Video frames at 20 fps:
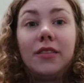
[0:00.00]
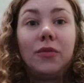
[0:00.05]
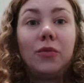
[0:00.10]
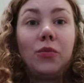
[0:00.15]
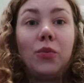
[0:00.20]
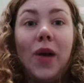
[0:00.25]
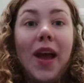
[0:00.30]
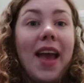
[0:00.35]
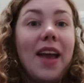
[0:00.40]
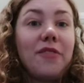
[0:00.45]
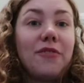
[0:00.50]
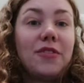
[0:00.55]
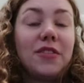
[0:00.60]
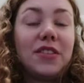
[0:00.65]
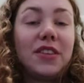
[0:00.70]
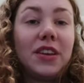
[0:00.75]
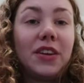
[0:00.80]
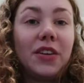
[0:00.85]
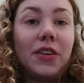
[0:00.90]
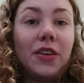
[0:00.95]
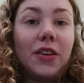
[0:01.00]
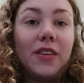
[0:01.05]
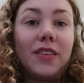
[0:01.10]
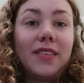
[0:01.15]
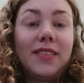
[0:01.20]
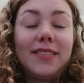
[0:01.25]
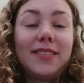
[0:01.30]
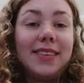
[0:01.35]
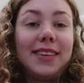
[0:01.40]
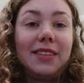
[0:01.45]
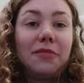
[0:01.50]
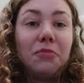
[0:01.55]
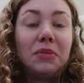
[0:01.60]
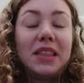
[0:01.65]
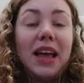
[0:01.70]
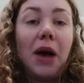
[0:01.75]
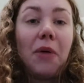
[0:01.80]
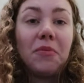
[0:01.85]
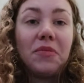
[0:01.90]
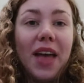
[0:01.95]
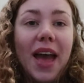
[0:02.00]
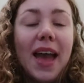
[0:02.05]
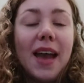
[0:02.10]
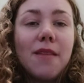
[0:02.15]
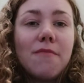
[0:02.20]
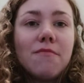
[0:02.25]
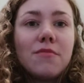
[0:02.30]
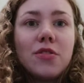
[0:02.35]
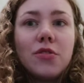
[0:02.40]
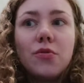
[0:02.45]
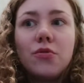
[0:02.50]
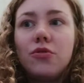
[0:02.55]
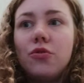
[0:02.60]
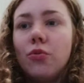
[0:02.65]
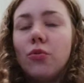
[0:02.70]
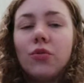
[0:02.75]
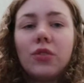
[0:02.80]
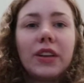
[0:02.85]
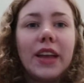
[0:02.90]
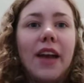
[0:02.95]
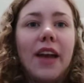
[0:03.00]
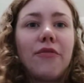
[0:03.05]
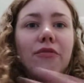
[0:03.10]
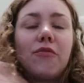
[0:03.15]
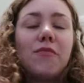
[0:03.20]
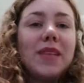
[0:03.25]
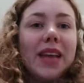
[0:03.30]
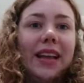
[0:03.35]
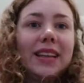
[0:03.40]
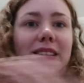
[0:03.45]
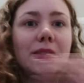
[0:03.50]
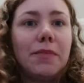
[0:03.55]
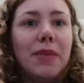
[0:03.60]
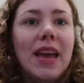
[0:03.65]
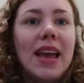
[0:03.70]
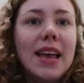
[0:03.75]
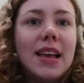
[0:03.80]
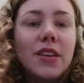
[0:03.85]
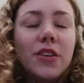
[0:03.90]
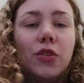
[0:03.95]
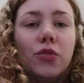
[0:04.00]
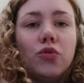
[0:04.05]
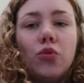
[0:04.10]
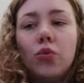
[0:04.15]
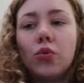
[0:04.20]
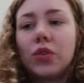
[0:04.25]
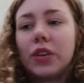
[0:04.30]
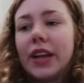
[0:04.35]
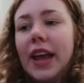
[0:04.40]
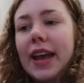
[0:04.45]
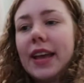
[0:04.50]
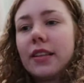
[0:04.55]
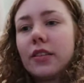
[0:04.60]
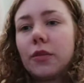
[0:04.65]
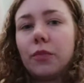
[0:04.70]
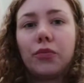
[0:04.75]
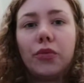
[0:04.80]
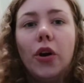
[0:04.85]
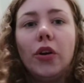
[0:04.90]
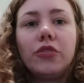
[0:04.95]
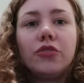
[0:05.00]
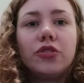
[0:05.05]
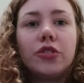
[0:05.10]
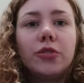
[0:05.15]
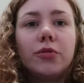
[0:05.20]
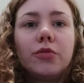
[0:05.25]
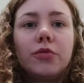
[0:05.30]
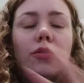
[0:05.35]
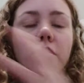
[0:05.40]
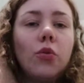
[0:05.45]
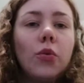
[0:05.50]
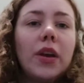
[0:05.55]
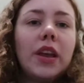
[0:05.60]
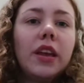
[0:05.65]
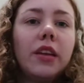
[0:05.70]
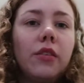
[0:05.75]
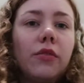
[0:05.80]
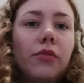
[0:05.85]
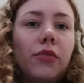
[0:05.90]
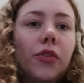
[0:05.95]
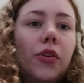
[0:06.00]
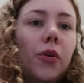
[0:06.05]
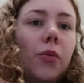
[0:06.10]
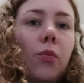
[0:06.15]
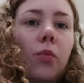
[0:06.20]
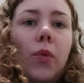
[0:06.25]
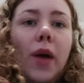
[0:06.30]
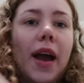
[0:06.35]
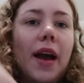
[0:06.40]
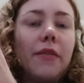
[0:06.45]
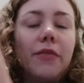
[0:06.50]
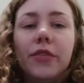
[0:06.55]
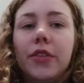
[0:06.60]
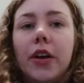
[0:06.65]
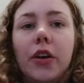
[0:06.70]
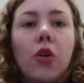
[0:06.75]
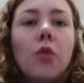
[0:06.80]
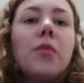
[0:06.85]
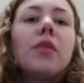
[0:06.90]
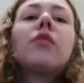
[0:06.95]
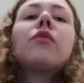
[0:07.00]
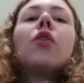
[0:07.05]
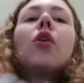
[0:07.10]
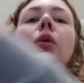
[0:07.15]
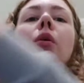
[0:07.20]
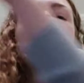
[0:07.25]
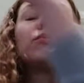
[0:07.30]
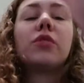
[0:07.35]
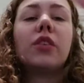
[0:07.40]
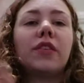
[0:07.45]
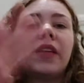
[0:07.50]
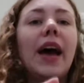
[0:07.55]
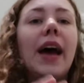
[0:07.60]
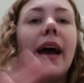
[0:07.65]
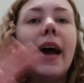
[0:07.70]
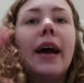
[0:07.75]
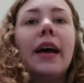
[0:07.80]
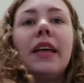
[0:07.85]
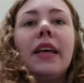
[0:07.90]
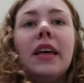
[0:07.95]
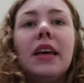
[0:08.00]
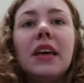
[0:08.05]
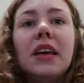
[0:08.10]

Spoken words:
where everything, without them you don't get from A to B, you don't get the produce going from wherever they're coming from to there.